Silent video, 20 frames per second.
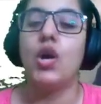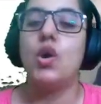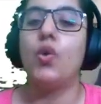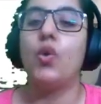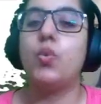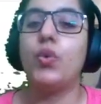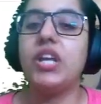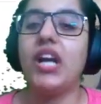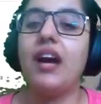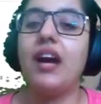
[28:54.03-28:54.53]

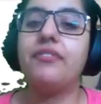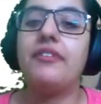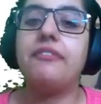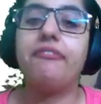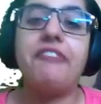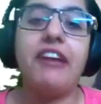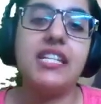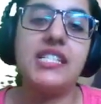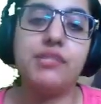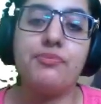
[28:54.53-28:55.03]
We have a
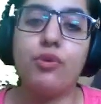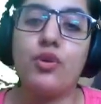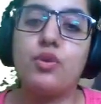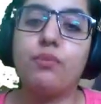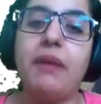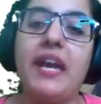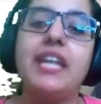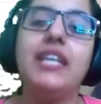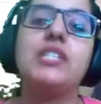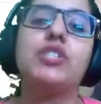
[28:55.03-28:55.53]
Facebook
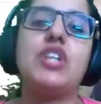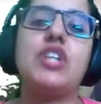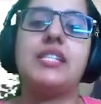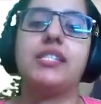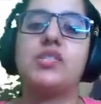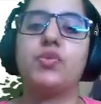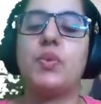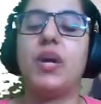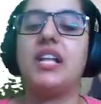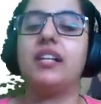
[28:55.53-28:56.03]
page
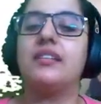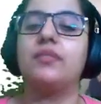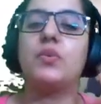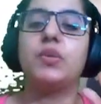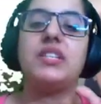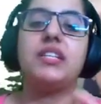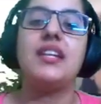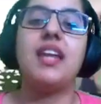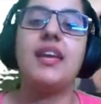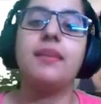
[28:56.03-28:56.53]
as well with
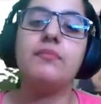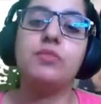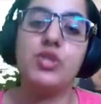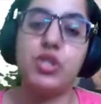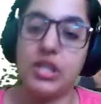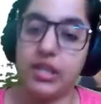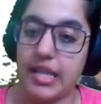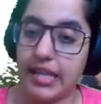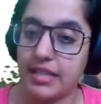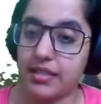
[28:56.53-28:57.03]
the name
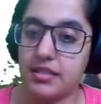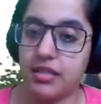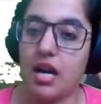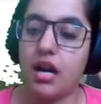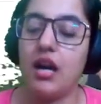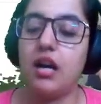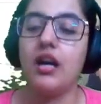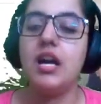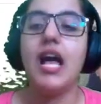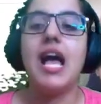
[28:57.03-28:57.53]

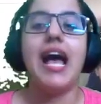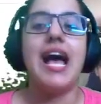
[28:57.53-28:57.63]
Glecta,